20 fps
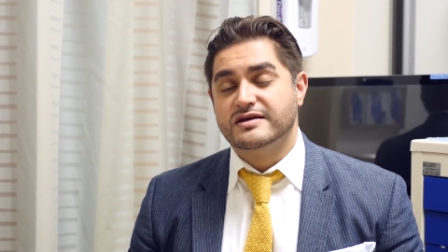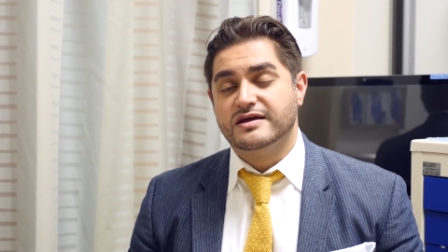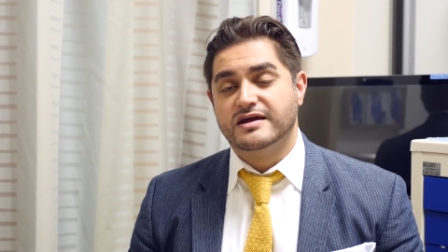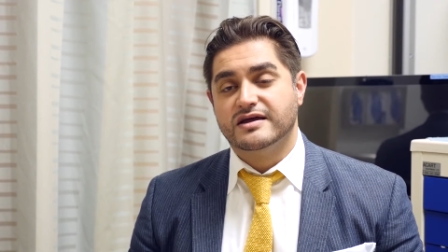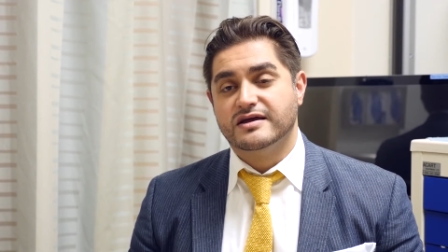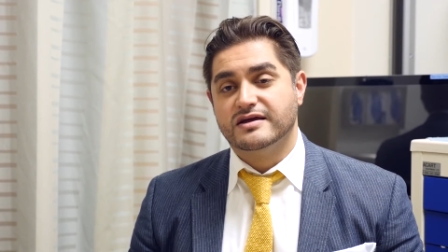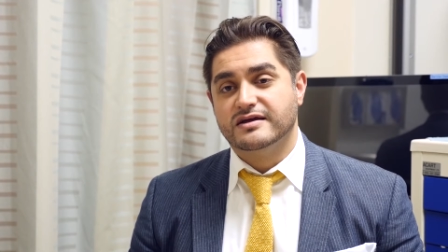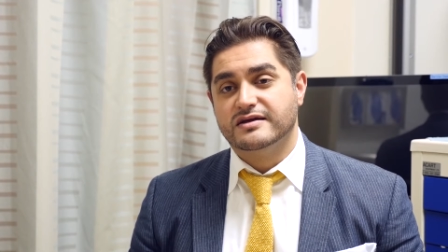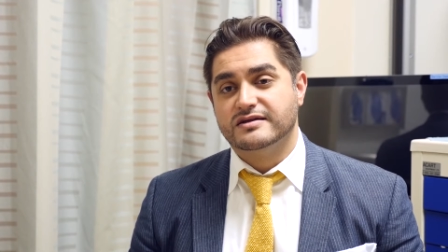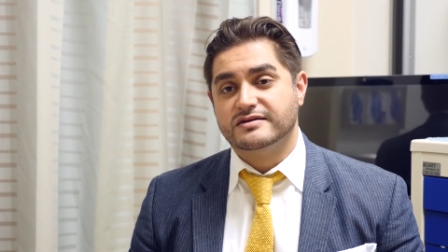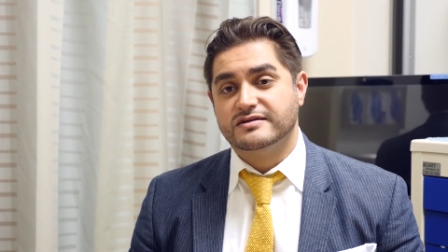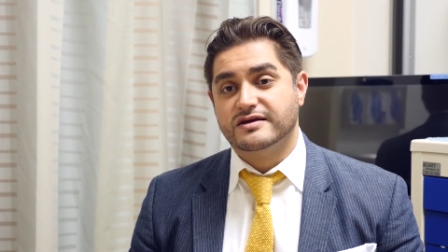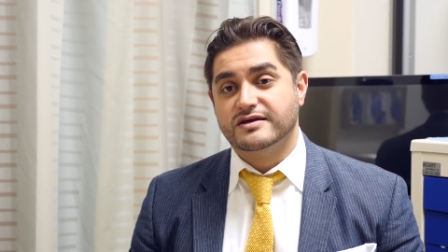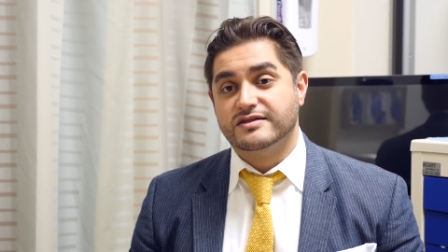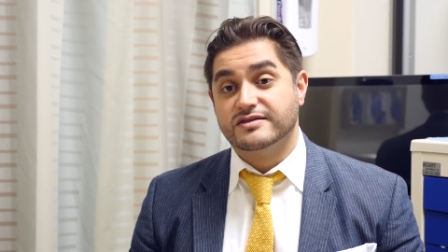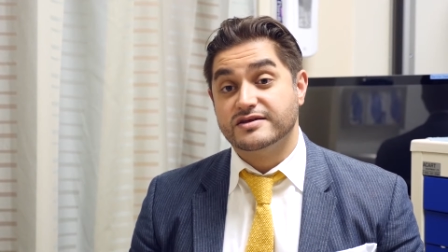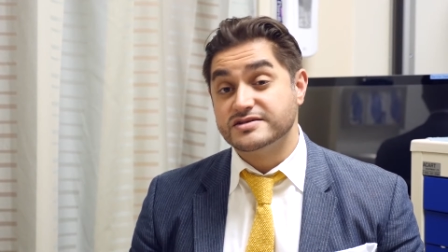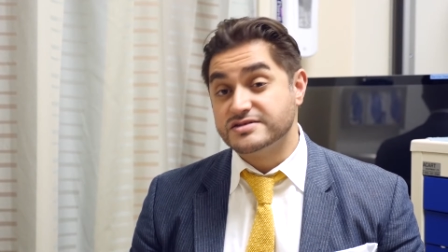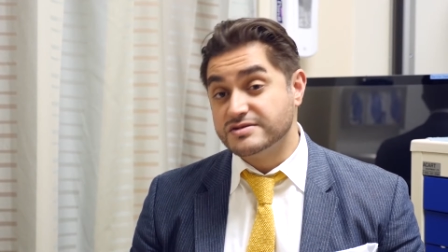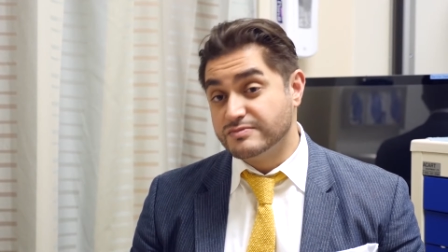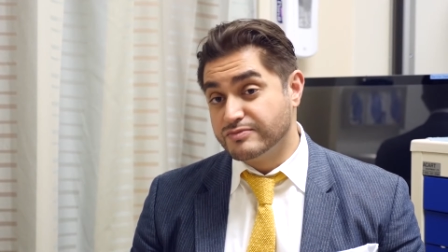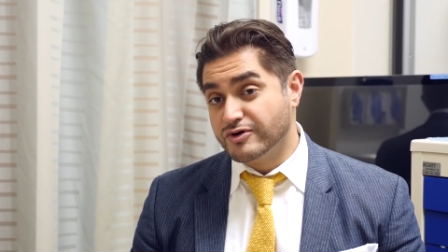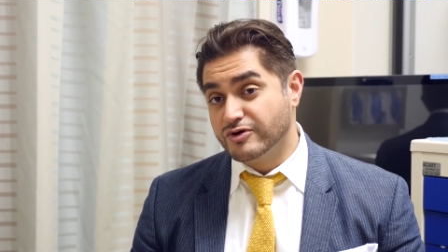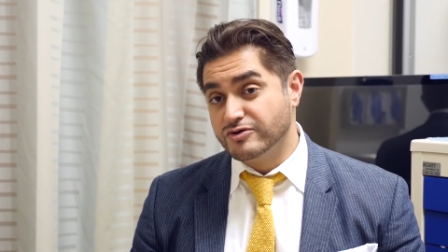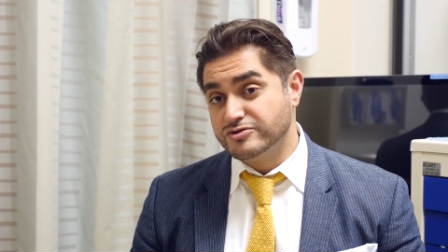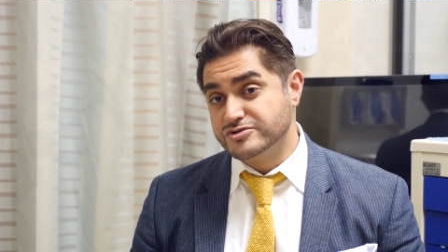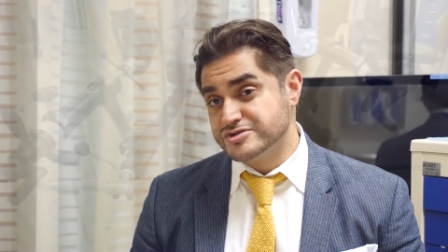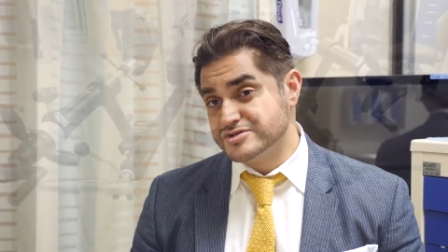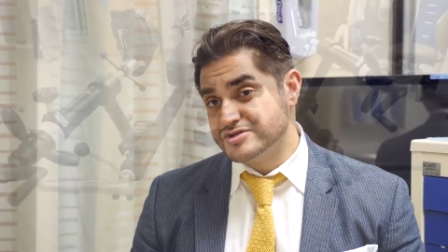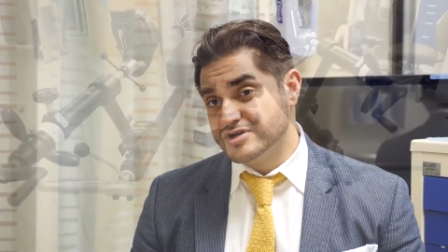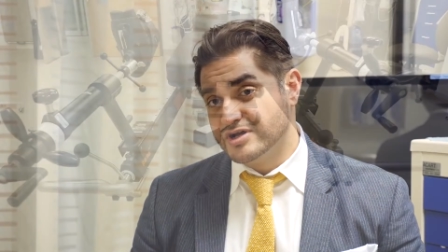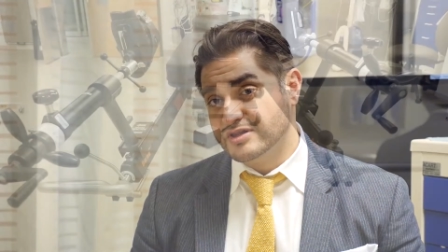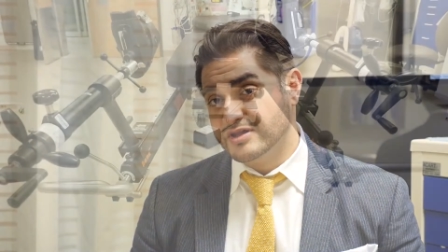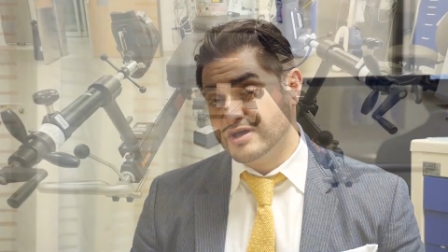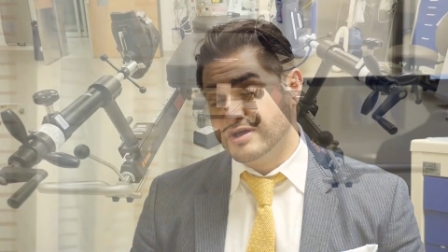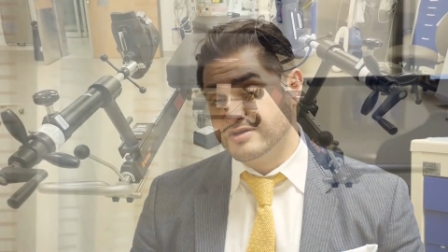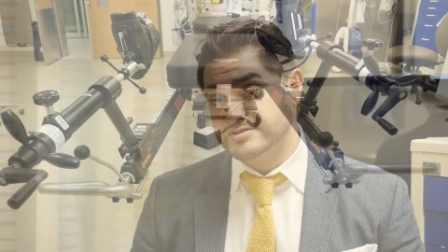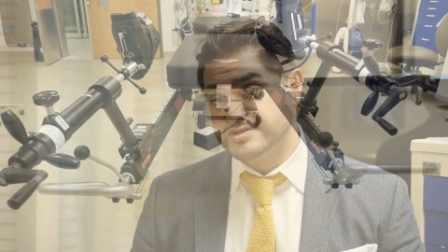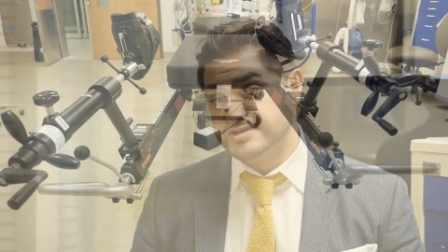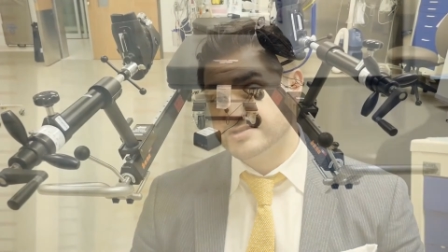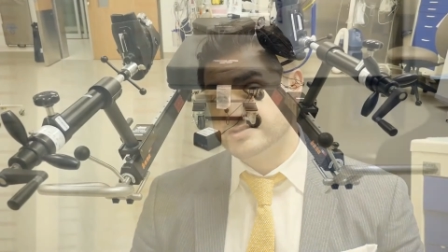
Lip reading: And this approach allows